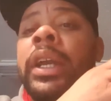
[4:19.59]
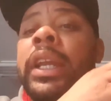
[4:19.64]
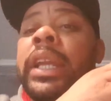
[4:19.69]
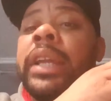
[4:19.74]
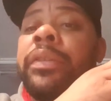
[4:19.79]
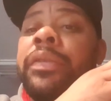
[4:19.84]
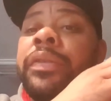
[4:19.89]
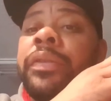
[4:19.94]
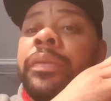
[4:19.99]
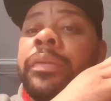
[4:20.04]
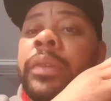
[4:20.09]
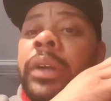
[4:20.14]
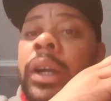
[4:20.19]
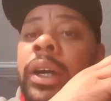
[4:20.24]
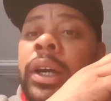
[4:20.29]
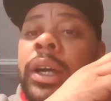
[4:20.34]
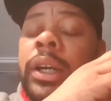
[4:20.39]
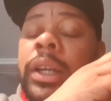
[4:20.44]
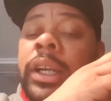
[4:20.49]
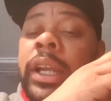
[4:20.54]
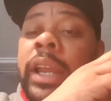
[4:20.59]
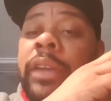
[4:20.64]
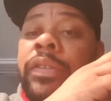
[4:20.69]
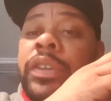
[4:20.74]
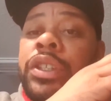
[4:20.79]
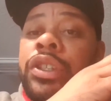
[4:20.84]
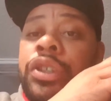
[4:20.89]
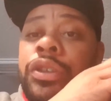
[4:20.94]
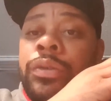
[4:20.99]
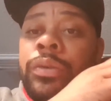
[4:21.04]
if
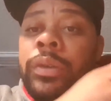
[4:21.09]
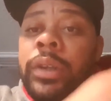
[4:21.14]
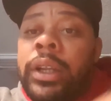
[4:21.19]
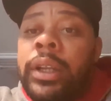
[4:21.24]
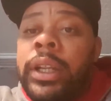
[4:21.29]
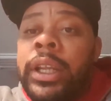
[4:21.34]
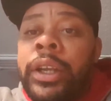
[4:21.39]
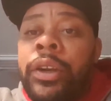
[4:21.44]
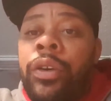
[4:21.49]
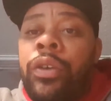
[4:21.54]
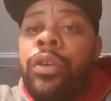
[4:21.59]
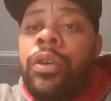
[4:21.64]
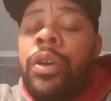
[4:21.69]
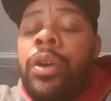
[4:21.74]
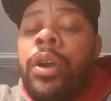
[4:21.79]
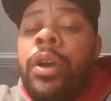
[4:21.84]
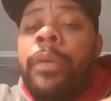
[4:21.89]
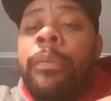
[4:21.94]
given too little.